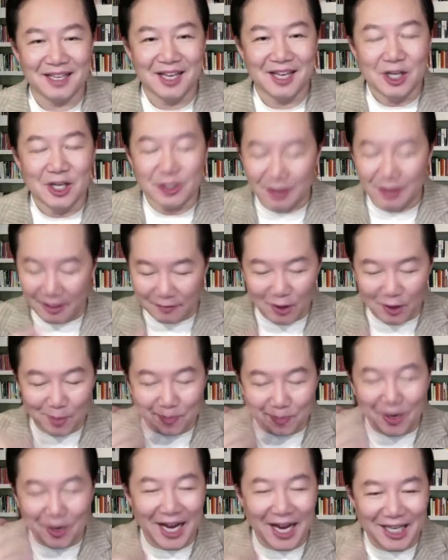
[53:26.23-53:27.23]
So if you're
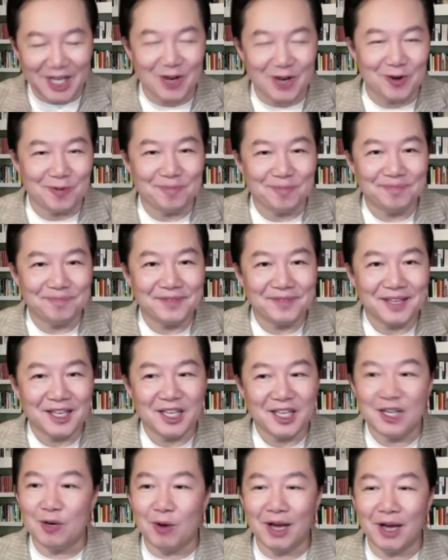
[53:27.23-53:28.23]
brand new,
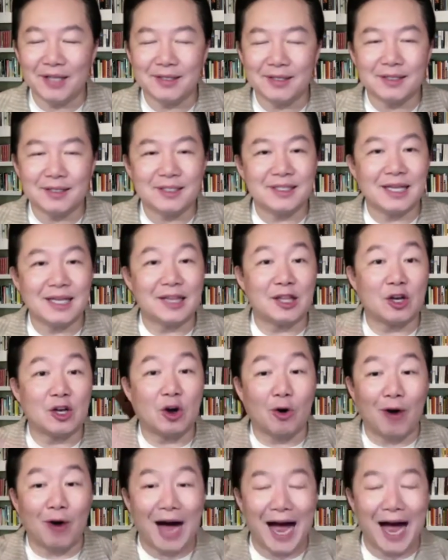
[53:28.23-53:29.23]
you know what? Set the
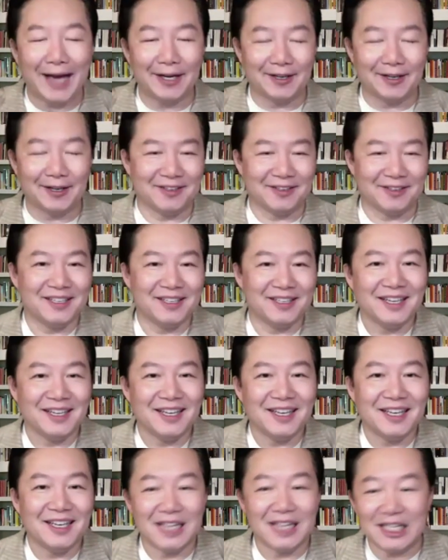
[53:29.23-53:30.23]
goal higher.
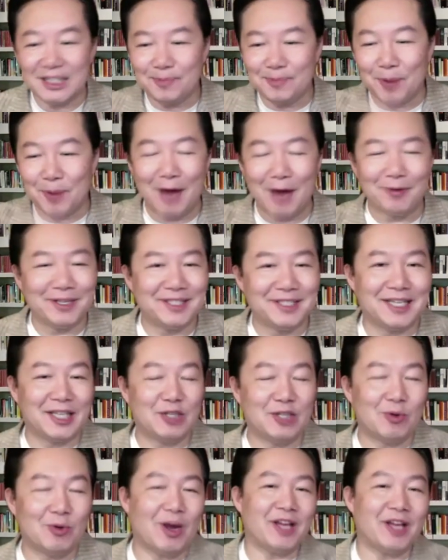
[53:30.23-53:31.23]
Les Brown can say, you
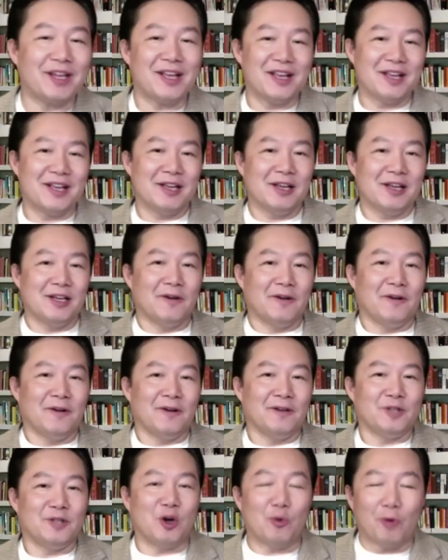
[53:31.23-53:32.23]
know what?
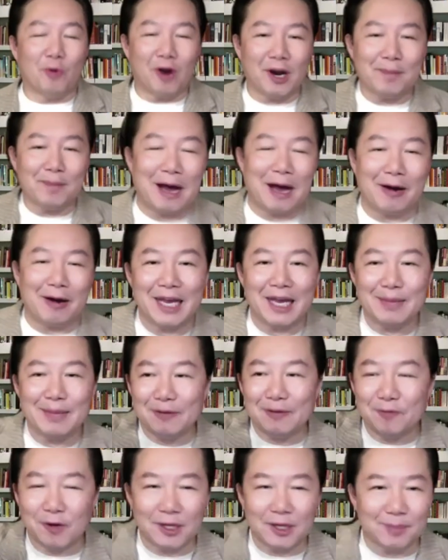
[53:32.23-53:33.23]
Don't worry about aiming
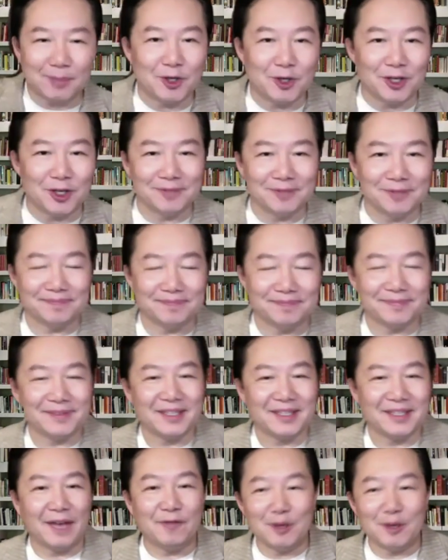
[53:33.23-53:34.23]
for the moon.
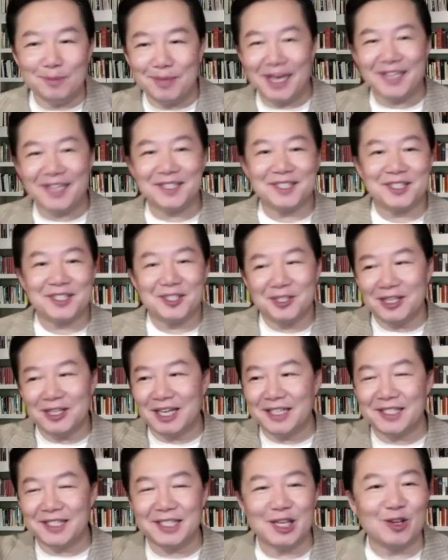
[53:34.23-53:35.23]
If you miss, you can
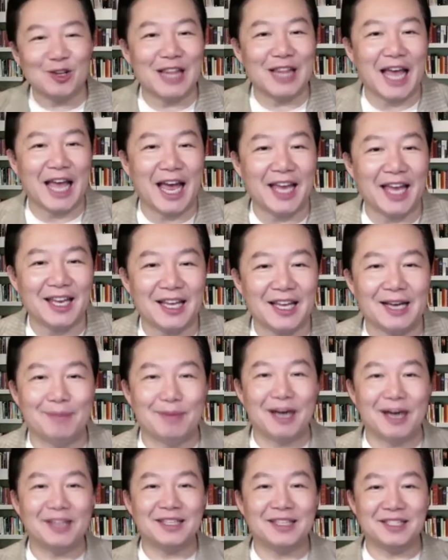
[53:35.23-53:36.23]
still land
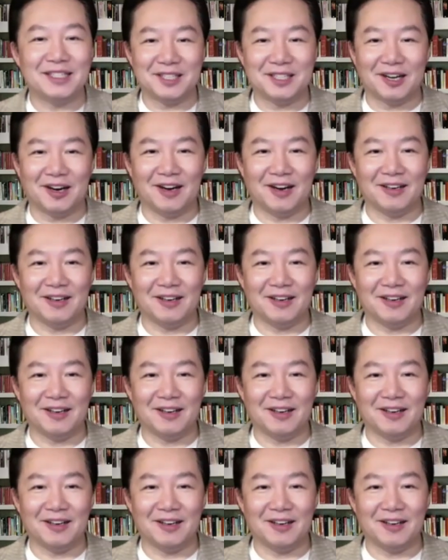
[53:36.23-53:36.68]
among the stars.